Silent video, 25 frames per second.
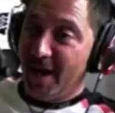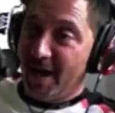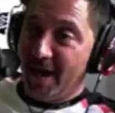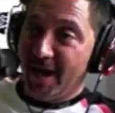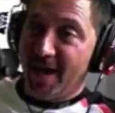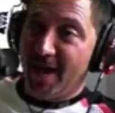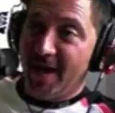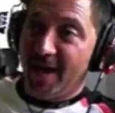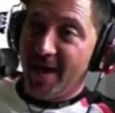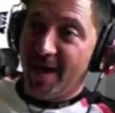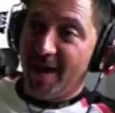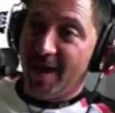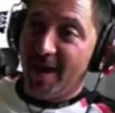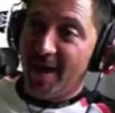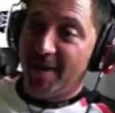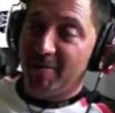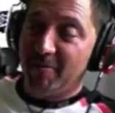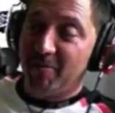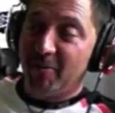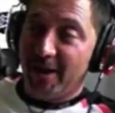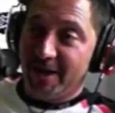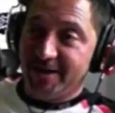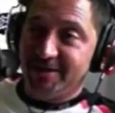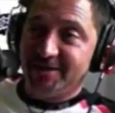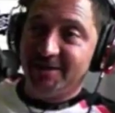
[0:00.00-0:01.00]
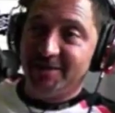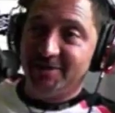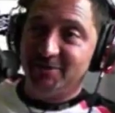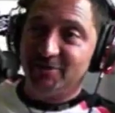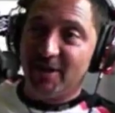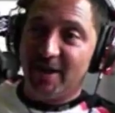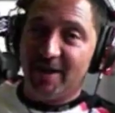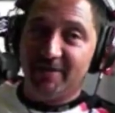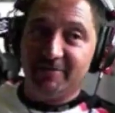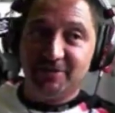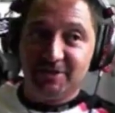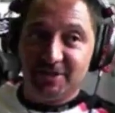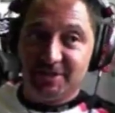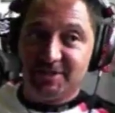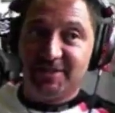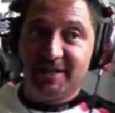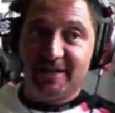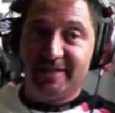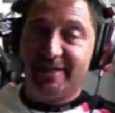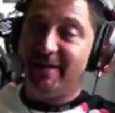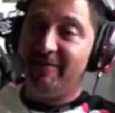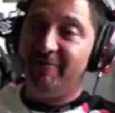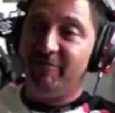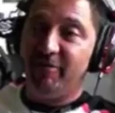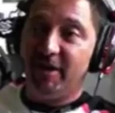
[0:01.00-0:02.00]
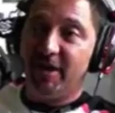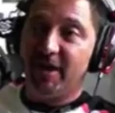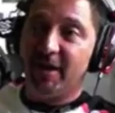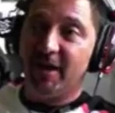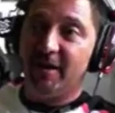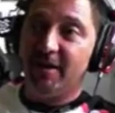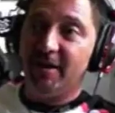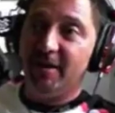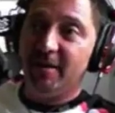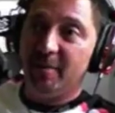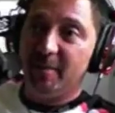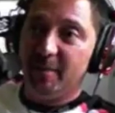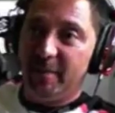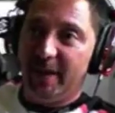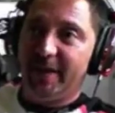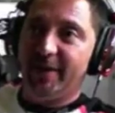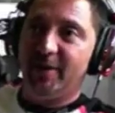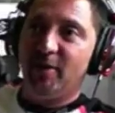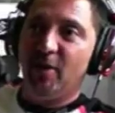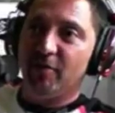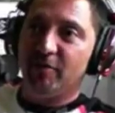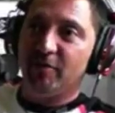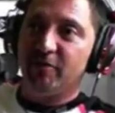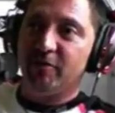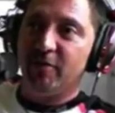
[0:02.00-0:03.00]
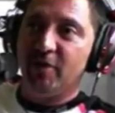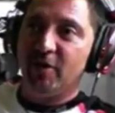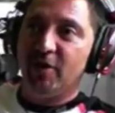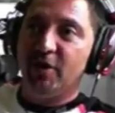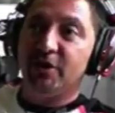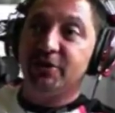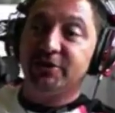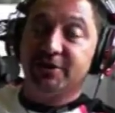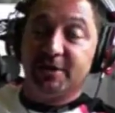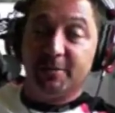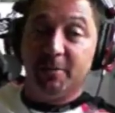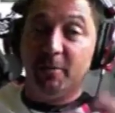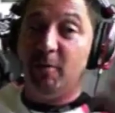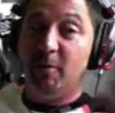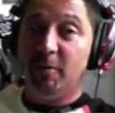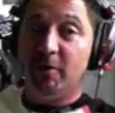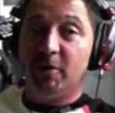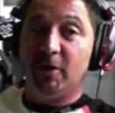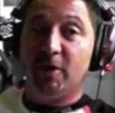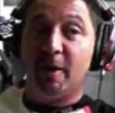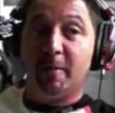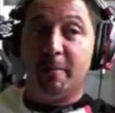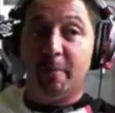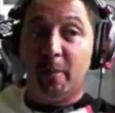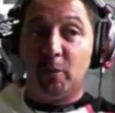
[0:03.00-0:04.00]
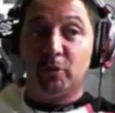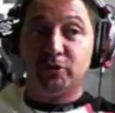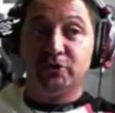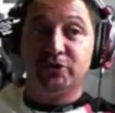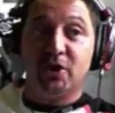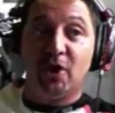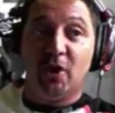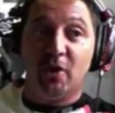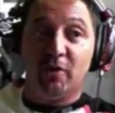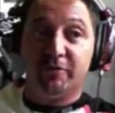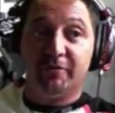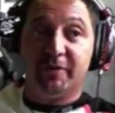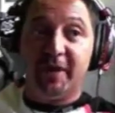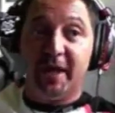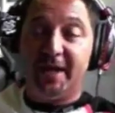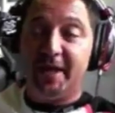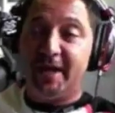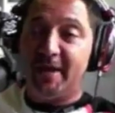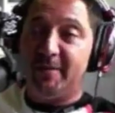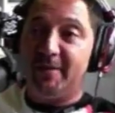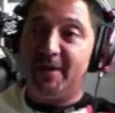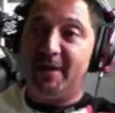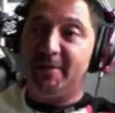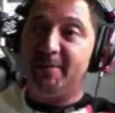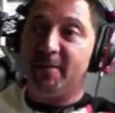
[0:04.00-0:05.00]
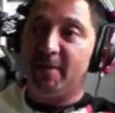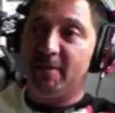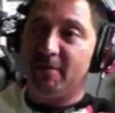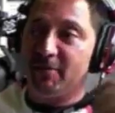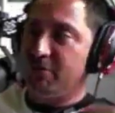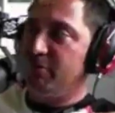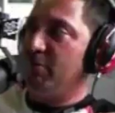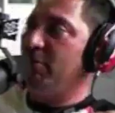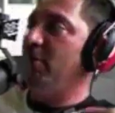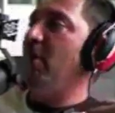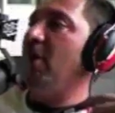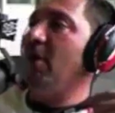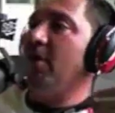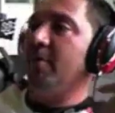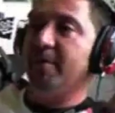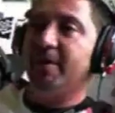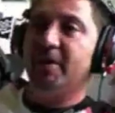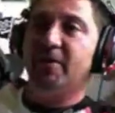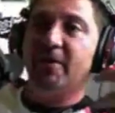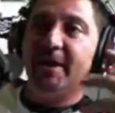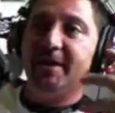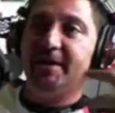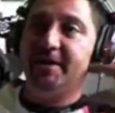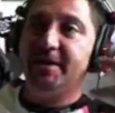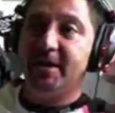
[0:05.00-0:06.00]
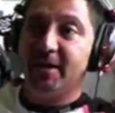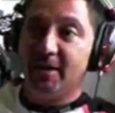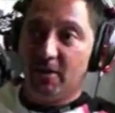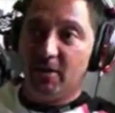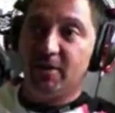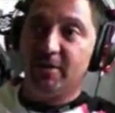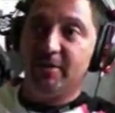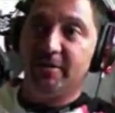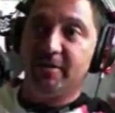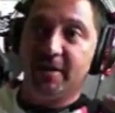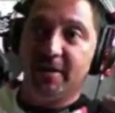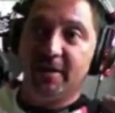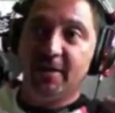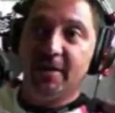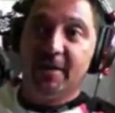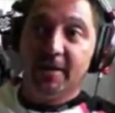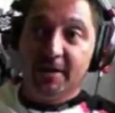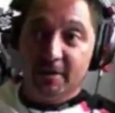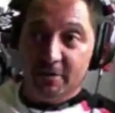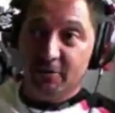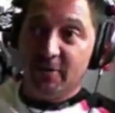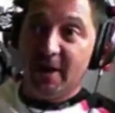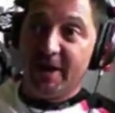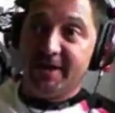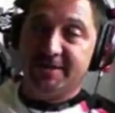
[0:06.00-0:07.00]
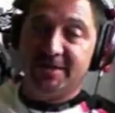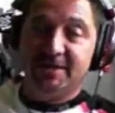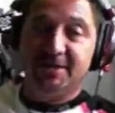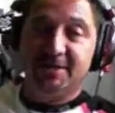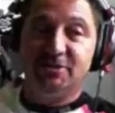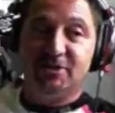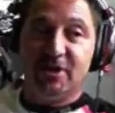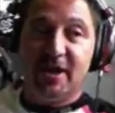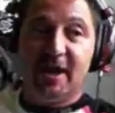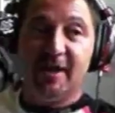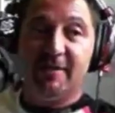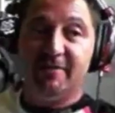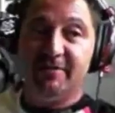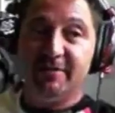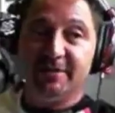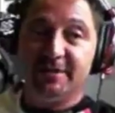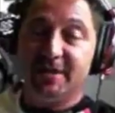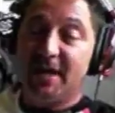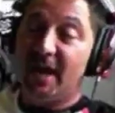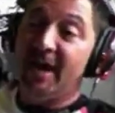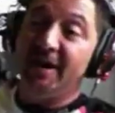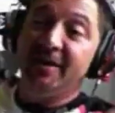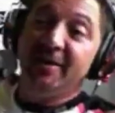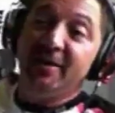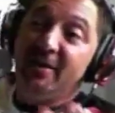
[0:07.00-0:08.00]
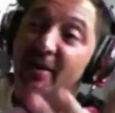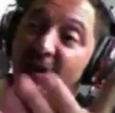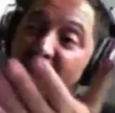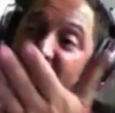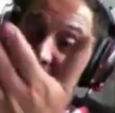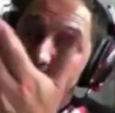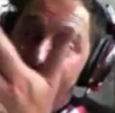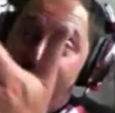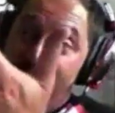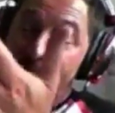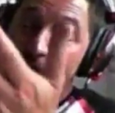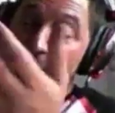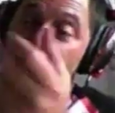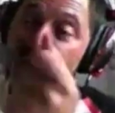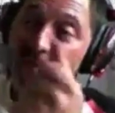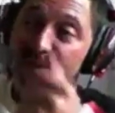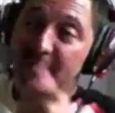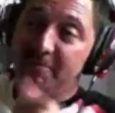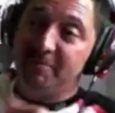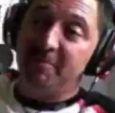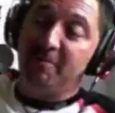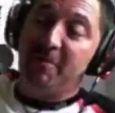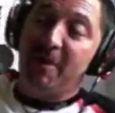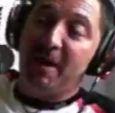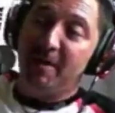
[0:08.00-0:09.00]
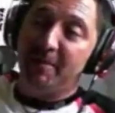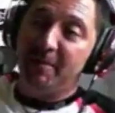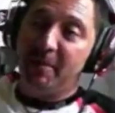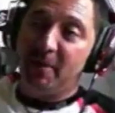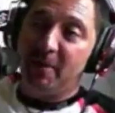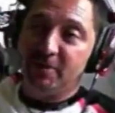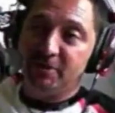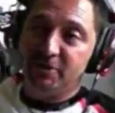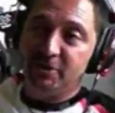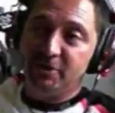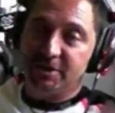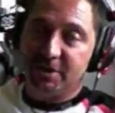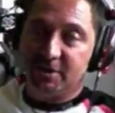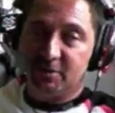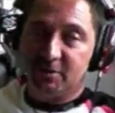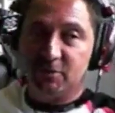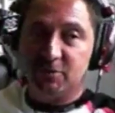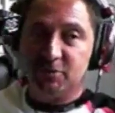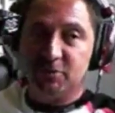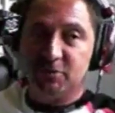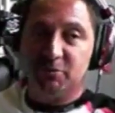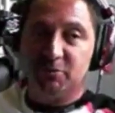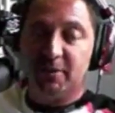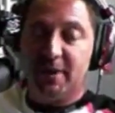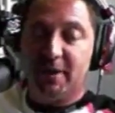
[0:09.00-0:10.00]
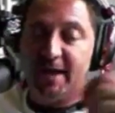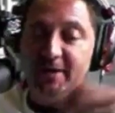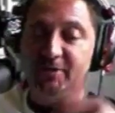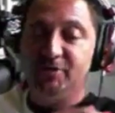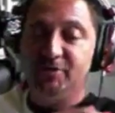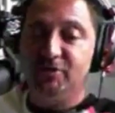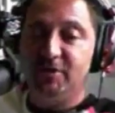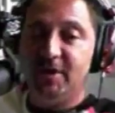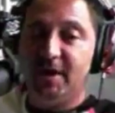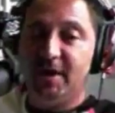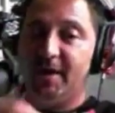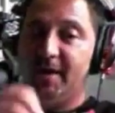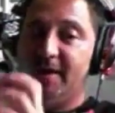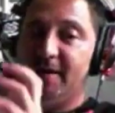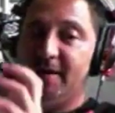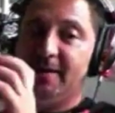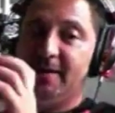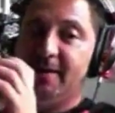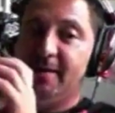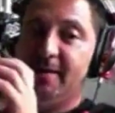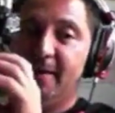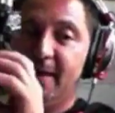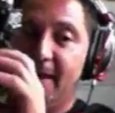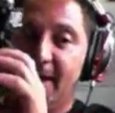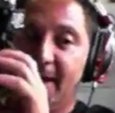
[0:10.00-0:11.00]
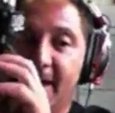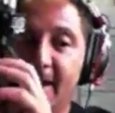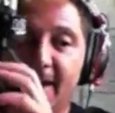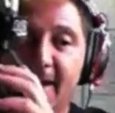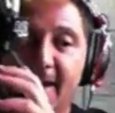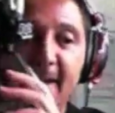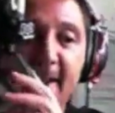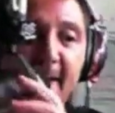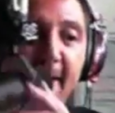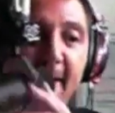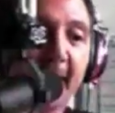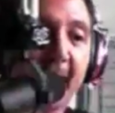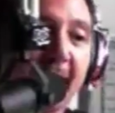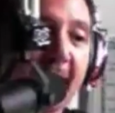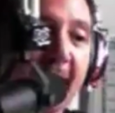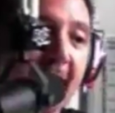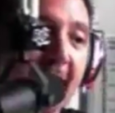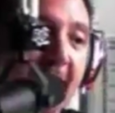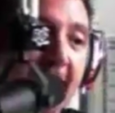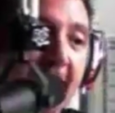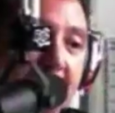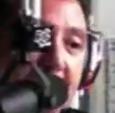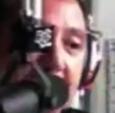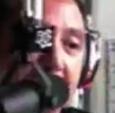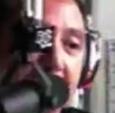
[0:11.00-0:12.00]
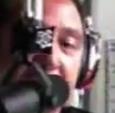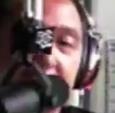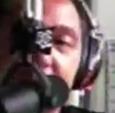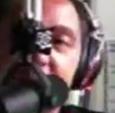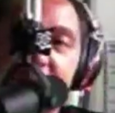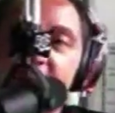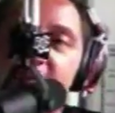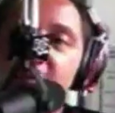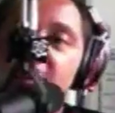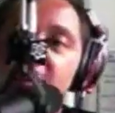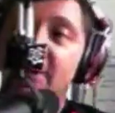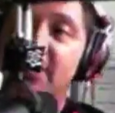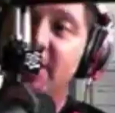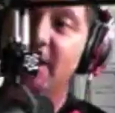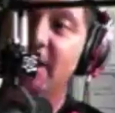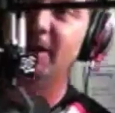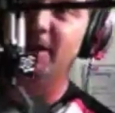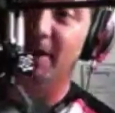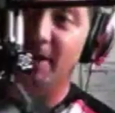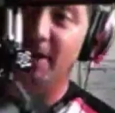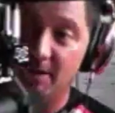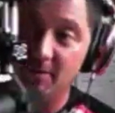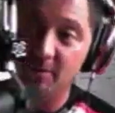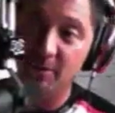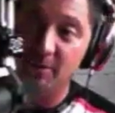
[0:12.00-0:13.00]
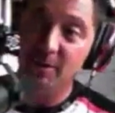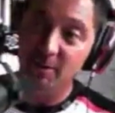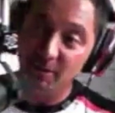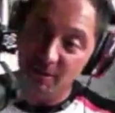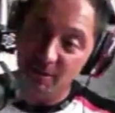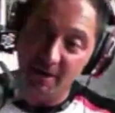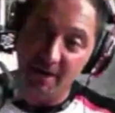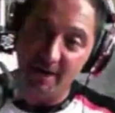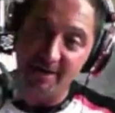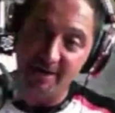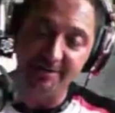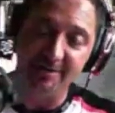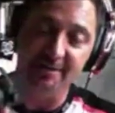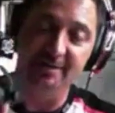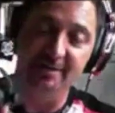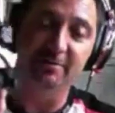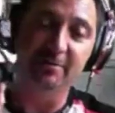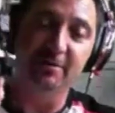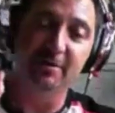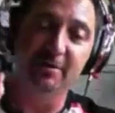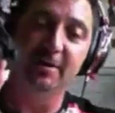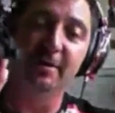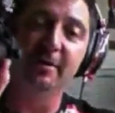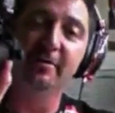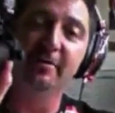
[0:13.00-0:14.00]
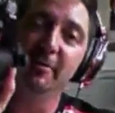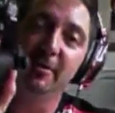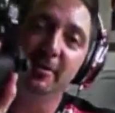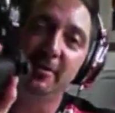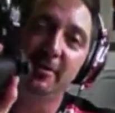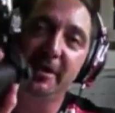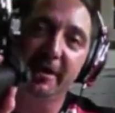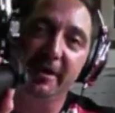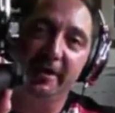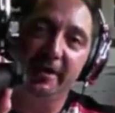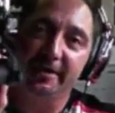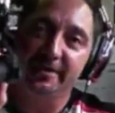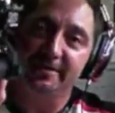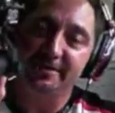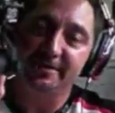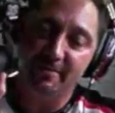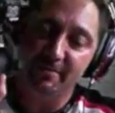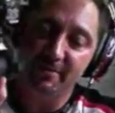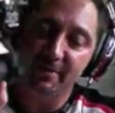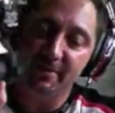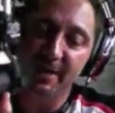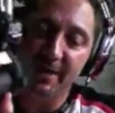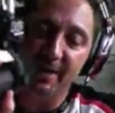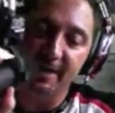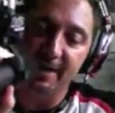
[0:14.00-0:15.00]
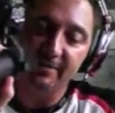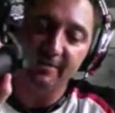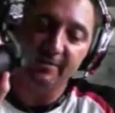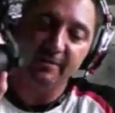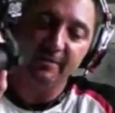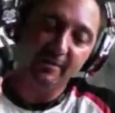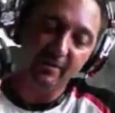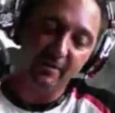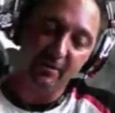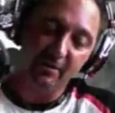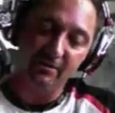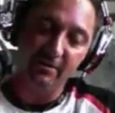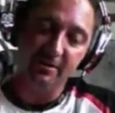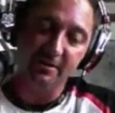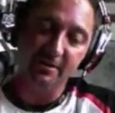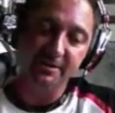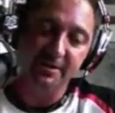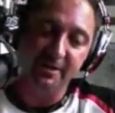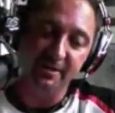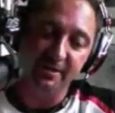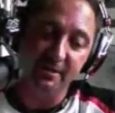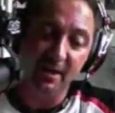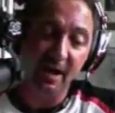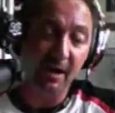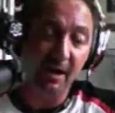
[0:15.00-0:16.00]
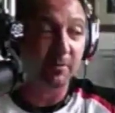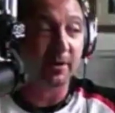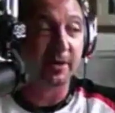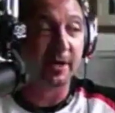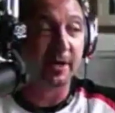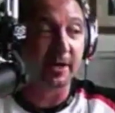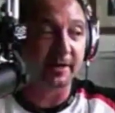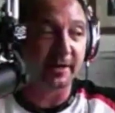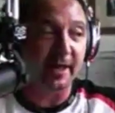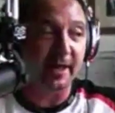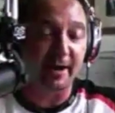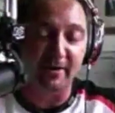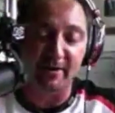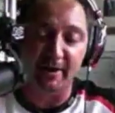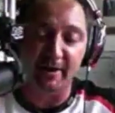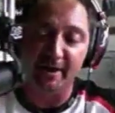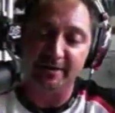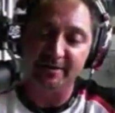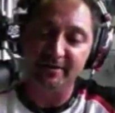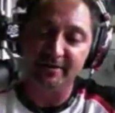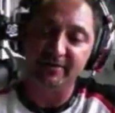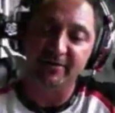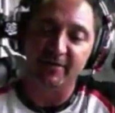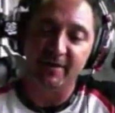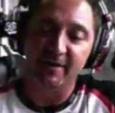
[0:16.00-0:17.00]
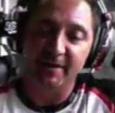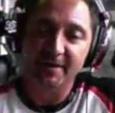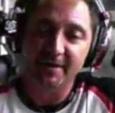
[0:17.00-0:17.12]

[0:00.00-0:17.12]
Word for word: um, racing drivers in South Africa play yeah, golf. Because yeah. I mean, we've got our balls golf day coming up, and I thought, oh, it'd be great to get a lot of the racing drivers. Yeah. I, I didn't know. I, my apologies. Otherwise, we would have had you there. Thanks. Um, no, no, no. We'll organise it. We'll, we'll, kick somebody out. Hold on a second. No. Oh, we'll kick Darren out.